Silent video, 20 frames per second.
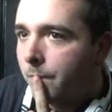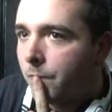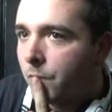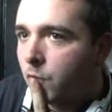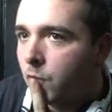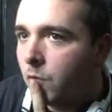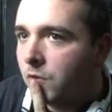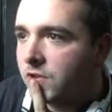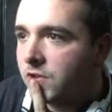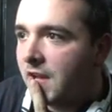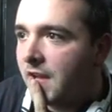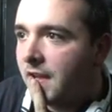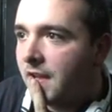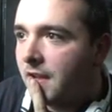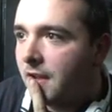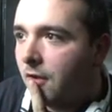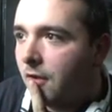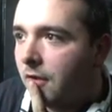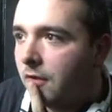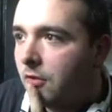Do I
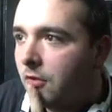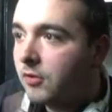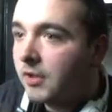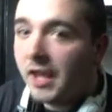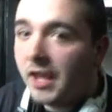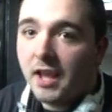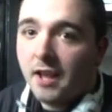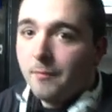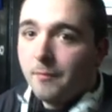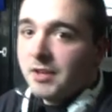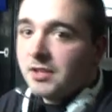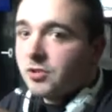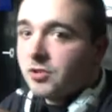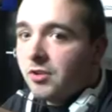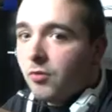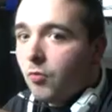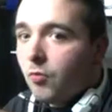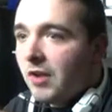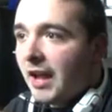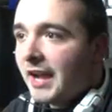take... Look at him, he's an
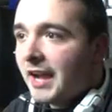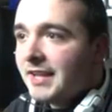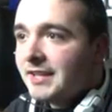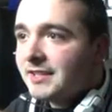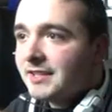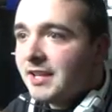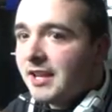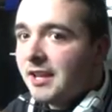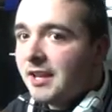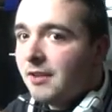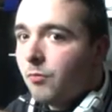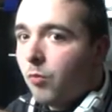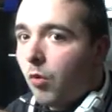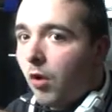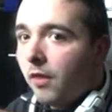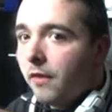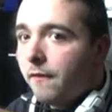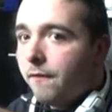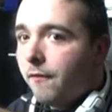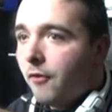all-80.
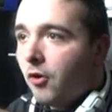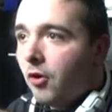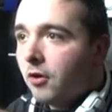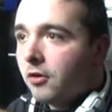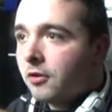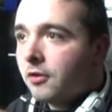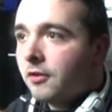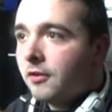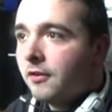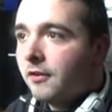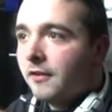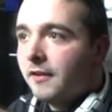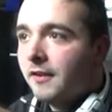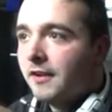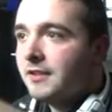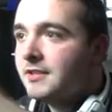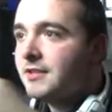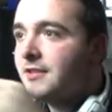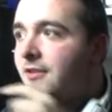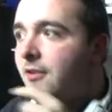What the fuck?
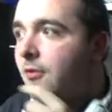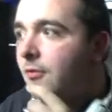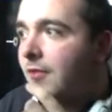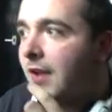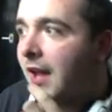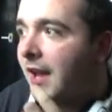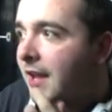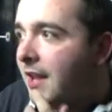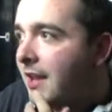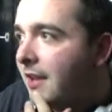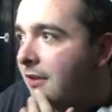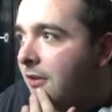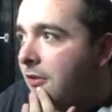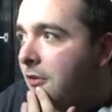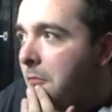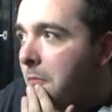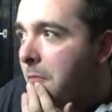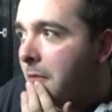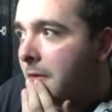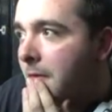He's in the all-80
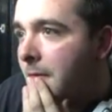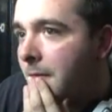club.